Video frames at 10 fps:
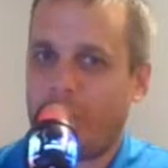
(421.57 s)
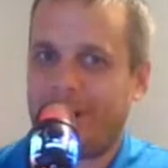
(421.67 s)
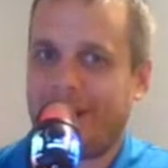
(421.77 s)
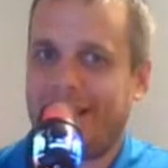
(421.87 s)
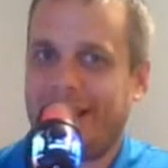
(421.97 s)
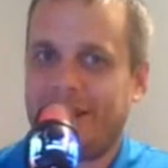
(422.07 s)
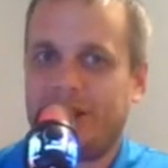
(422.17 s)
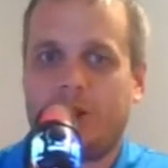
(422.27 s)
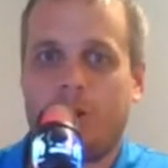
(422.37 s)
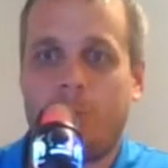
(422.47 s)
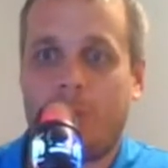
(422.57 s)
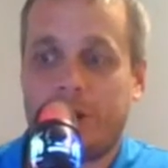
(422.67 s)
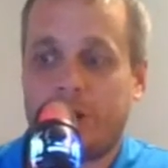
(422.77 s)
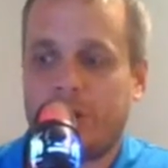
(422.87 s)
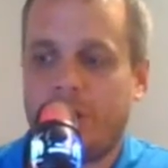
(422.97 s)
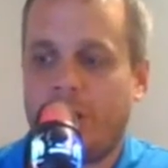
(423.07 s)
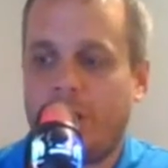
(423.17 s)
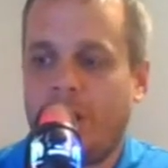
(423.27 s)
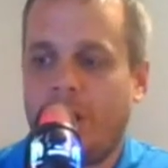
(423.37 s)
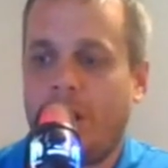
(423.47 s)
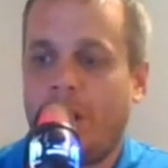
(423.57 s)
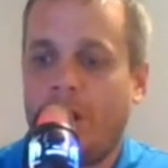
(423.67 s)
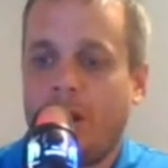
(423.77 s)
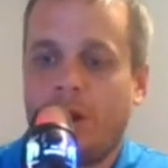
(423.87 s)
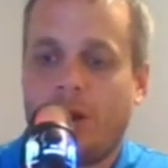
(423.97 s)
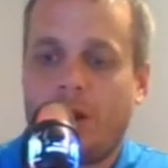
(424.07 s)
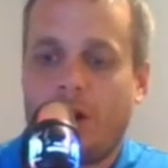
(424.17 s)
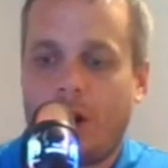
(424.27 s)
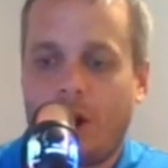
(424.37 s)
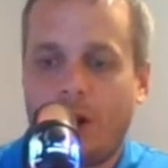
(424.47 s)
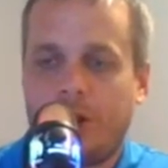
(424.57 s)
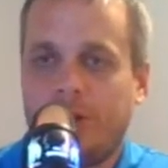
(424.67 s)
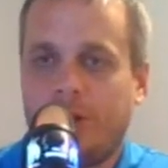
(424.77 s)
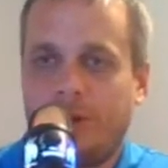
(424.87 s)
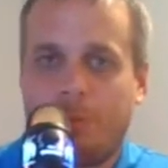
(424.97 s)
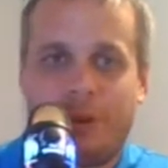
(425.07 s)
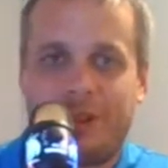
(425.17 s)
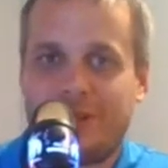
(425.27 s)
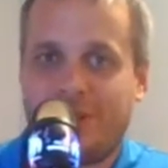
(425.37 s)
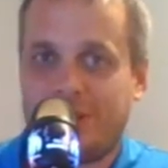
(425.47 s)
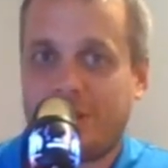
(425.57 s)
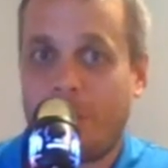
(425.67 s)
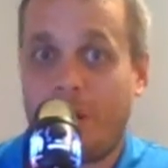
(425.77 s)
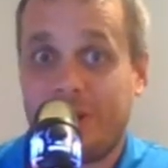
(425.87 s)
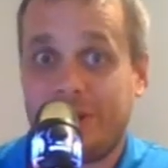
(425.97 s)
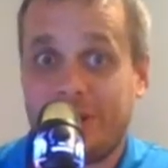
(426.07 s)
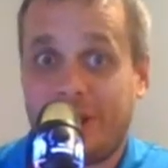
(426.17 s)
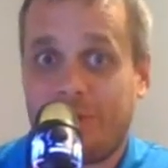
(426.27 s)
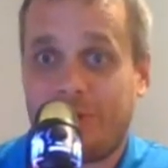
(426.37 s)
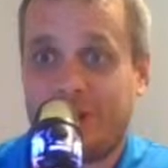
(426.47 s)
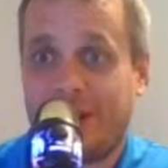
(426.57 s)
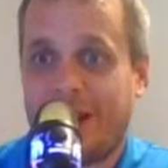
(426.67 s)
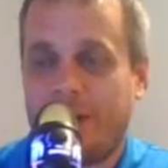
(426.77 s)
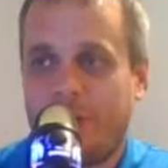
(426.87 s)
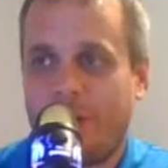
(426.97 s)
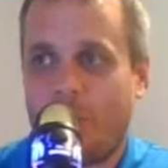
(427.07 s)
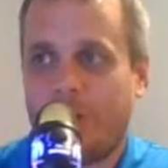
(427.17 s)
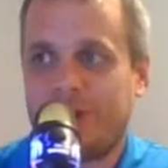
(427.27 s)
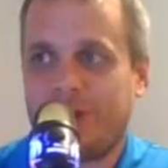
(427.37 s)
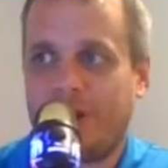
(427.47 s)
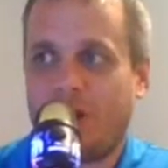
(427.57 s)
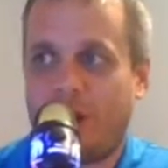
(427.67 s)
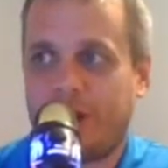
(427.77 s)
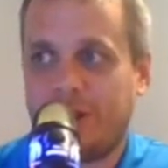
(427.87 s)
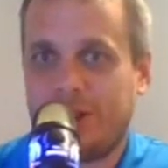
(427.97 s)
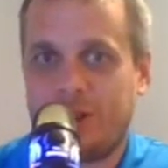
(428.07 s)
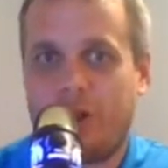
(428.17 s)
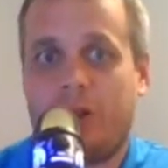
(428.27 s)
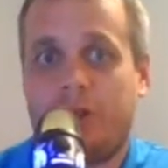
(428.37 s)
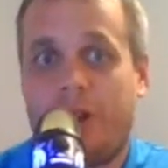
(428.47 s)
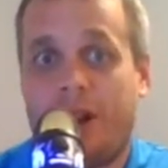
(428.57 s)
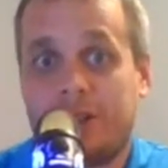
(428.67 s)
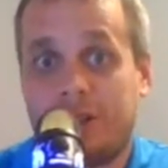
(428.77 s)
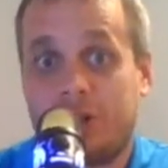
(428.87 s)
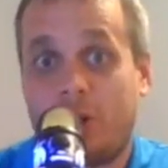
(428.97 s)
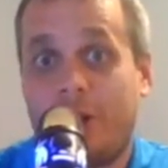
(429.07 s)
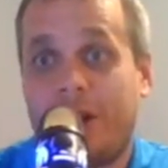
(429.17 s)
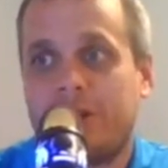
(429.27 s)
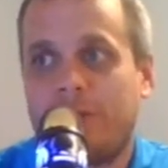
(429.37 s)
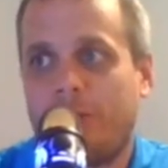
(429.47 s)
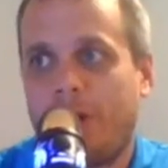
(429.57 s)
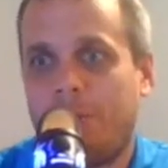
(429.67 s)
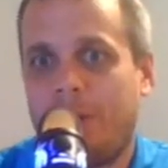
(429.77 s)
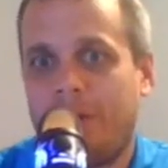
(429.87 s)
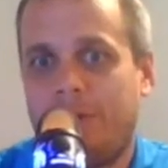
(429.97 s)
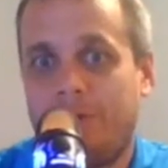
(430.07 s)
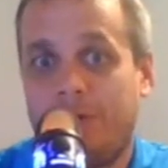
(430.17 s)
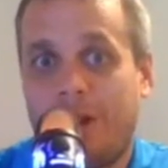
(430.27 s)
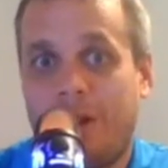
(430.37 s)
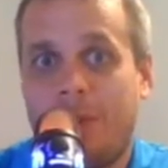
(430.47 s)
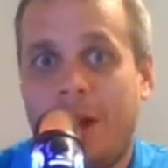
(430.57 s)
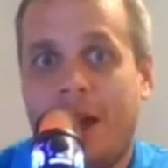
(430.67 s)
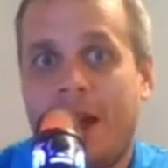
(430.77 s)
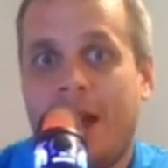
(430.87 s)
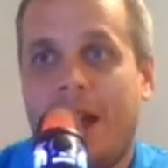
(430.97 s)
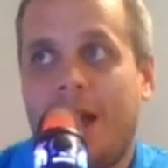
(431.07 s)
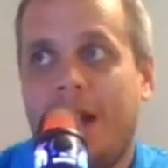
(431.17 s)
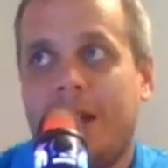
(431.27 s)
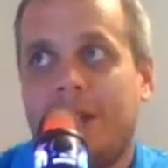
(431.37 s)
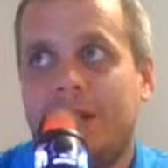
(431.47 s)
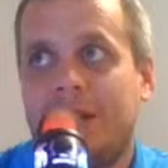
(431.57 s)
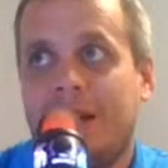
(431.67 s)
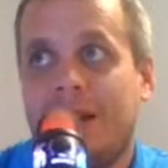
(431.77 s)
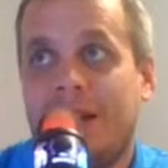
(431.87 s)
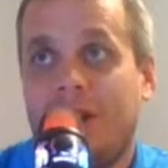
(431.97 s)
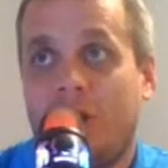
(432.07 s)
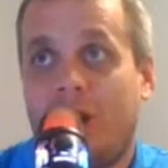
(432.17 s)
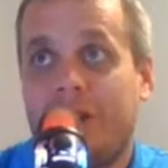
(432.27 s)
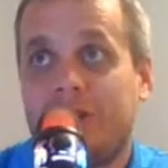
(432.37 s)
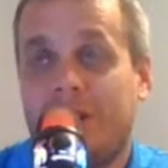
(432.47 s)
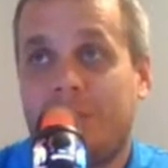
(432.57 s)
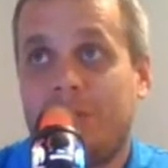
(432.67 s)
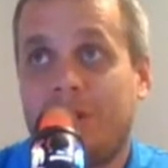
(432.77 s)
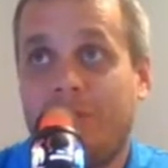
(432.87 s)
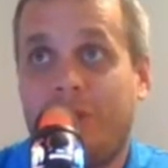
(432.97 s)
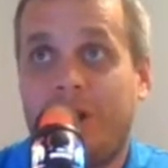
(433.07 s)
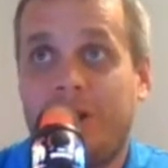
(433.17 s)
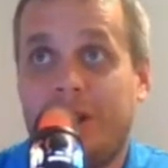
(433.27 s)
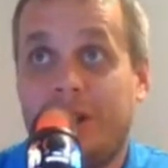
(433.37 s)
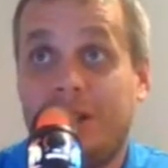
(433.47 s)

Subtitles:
to guess so much on the price of these commodities every day once they lock in these contracts. And so that's of great benefit for them, and it allows them to very